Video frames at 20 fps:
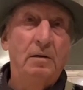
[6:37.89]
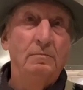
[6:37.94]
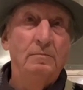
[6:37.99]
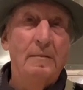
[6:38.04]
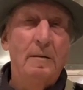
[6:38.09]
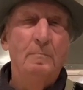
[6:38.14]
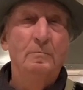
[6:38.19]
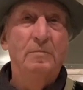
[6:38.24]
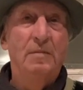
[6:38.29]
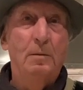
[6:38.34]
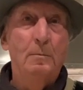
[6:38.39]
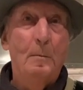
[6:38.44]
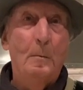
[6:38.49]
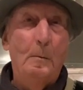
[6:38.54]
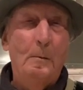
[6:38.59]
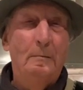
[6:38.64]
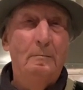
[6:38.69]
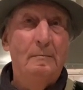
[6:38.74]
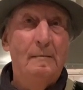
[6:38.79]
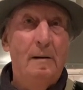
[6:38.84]
Yeah, and I
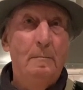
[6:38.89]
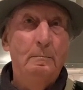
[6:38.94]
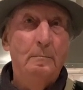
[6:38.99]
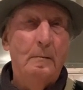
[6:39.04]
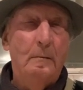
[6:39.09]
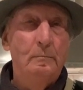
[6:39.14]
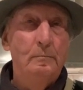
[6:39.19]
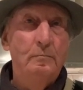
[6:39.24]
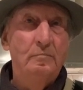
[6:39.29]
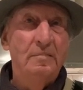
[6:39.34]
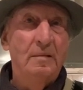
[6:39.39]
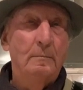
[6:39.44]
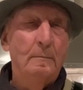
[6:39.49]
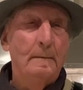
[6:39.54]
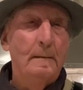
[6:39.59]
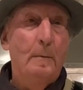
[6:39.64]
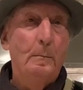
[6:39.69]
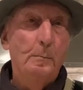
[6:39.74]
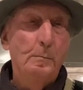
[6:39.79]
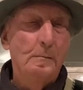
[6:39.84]
suppose
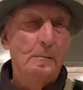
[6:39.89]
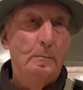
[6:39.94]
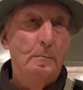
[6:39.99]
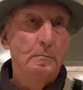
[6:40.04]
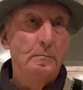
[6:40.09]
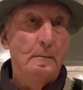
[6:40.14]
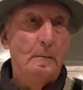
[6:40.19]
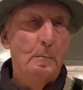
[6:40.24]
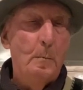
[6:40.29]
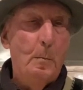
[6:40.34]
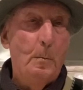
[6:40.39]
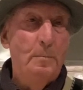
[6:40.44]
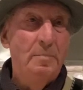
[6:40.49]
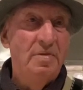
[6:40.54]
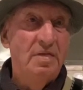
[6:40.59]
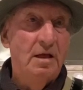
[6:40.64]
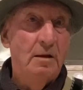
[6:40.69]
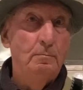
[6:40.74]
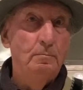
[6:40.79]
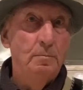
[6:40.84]
if you weren't
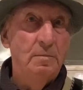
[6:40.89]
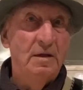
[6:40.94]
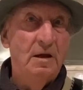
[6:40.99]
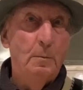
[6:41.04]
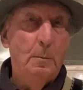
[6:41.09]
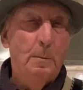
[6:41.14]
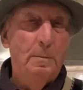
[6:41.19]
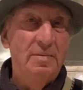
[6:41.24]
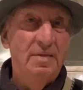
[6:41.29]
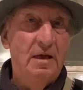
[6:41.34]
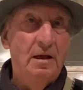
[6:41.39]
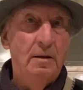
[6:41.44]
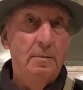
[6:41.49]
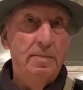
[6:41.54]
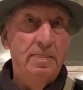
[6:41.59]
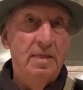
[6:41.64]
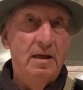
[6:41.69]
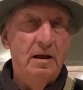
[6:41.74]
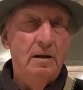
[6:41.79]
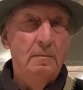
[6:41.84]
able to get the
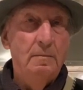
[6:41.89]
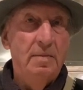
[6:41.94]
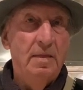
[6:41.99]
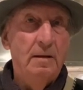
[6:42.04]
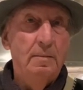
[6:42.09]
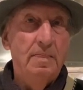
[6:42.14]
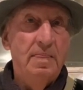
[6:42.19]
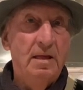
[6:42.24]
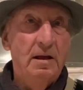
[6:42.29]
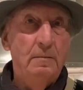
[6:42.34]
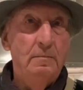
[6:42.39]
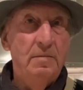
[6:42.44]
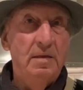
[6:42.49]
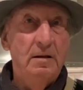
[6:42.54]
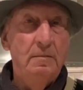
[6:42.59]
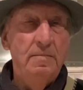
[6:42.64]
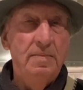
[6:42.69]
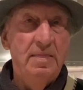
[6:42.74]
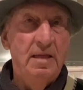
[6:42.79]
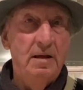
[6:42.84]
boss's
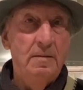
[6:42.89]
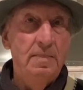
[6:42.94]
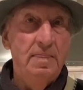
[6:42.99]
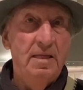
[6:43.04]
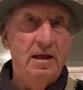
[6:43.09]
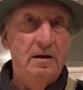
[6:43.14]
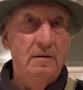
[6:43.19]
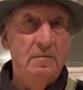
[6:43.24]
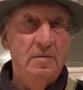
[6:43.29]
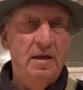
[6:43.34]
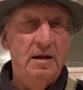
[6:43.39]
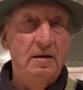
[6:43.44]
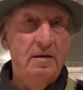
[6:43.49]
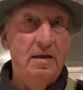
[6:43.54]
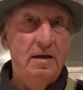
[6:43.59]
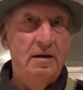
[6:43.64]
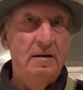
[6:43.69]
attention by rolling your hands,